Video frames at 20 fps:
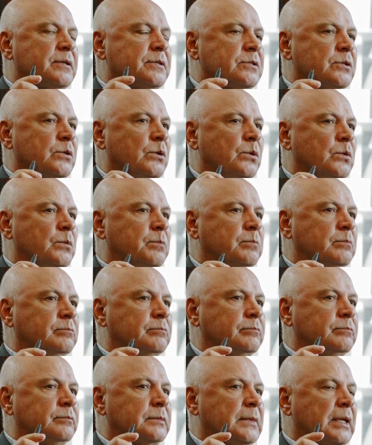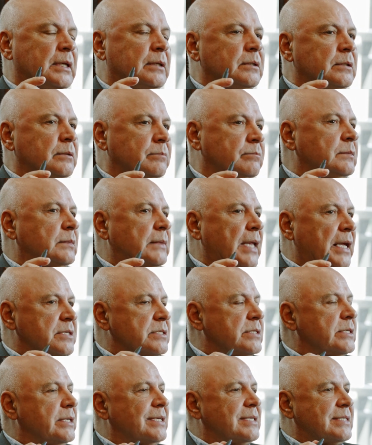So
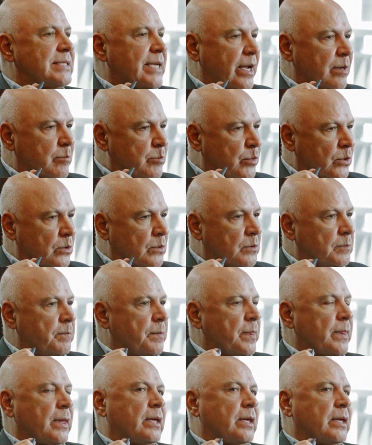that's an example